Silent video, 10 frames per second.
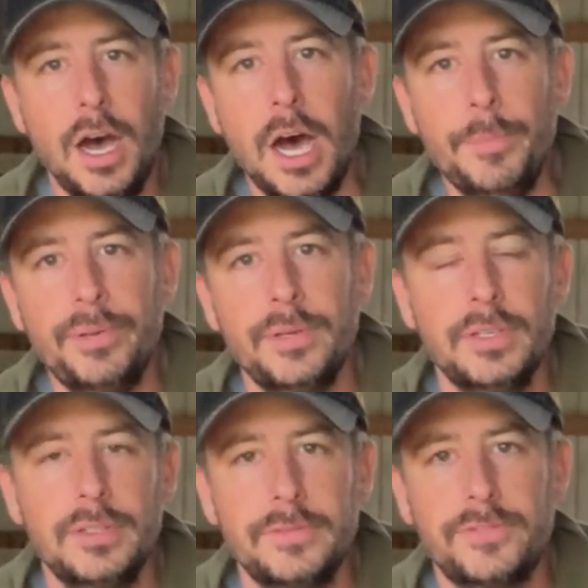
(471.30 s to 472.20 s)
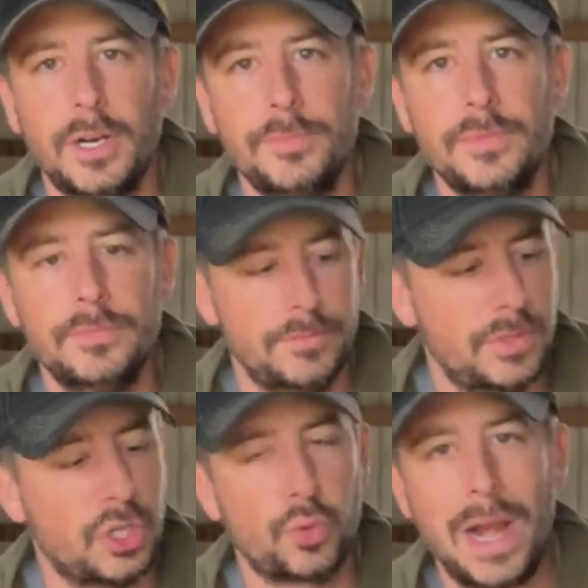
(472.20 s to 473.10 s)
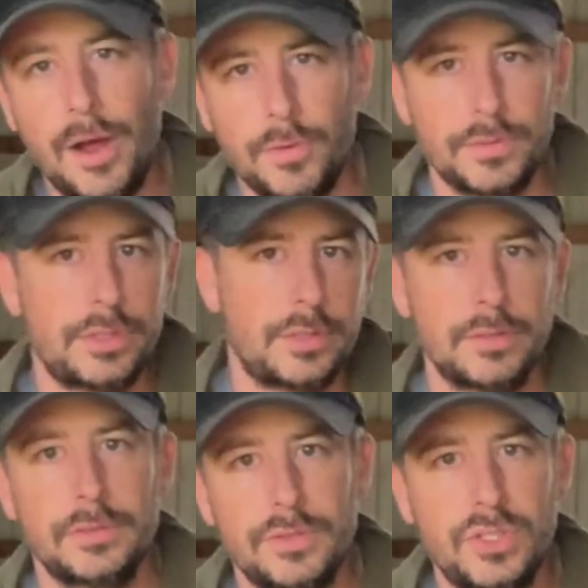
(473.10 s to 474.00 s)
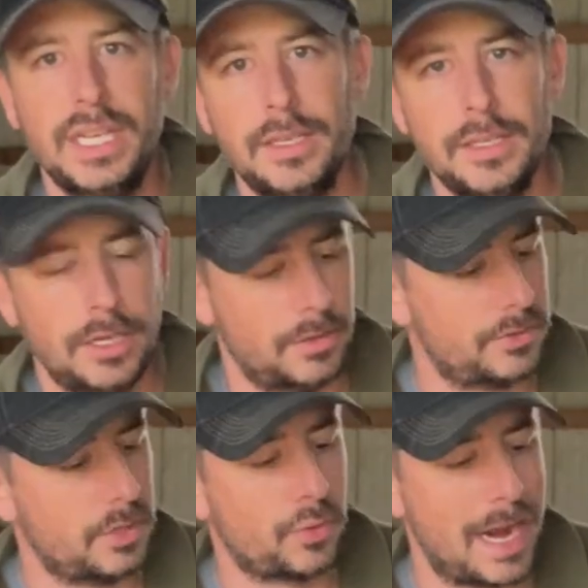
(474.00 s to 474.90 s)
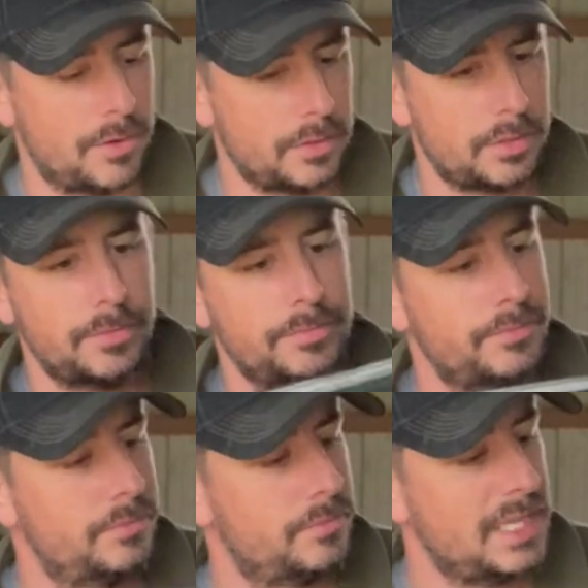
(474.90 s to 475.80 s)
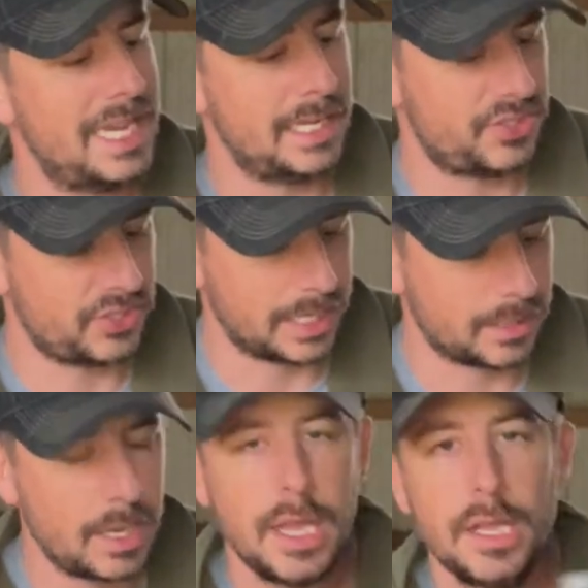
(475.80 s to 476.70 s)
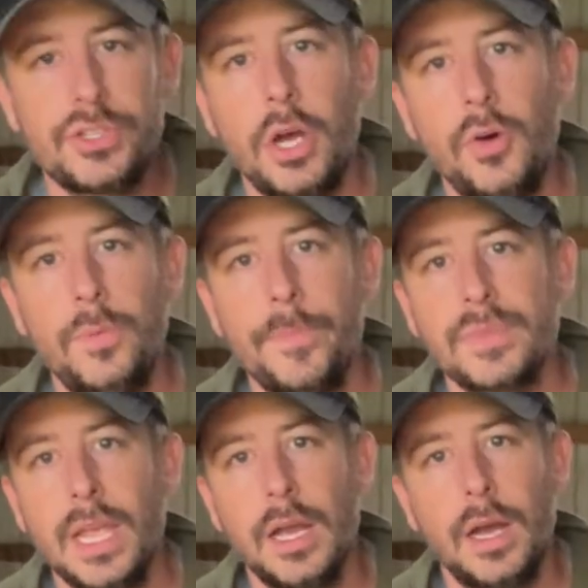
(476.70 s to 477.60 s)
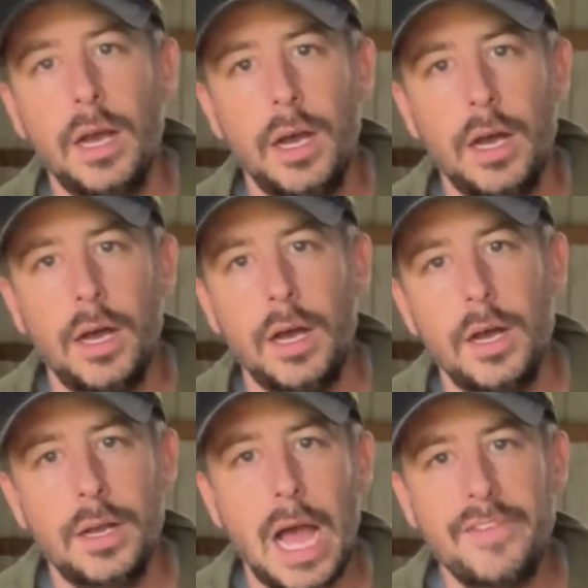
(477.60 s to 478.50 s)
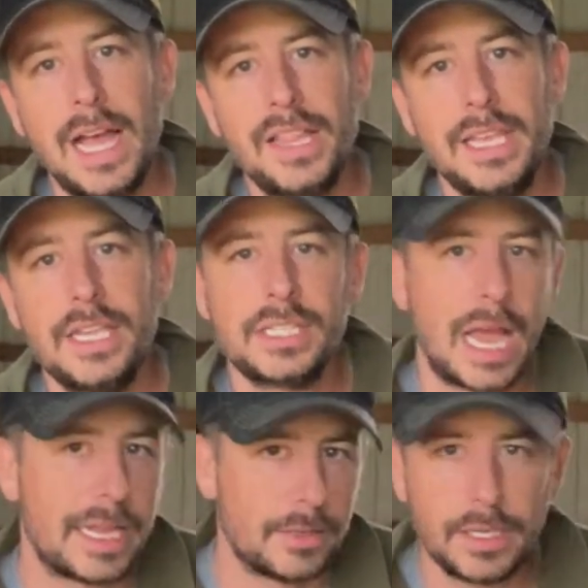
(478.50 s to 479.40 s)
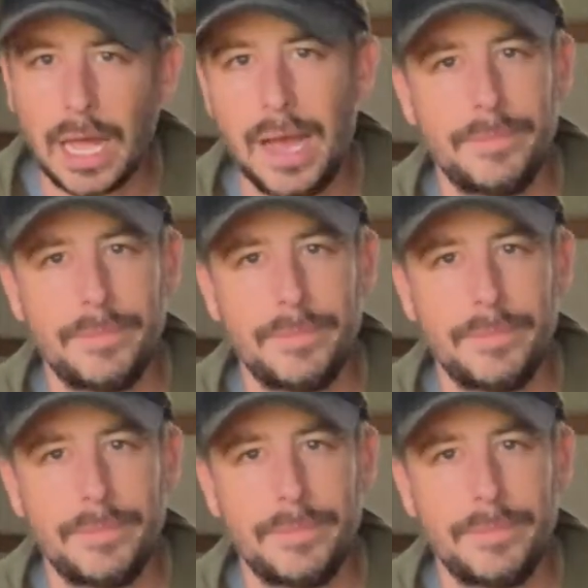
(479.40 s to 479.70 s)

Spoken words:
up from the ground sink, you know, the ground heat sink. So I've got this. I'm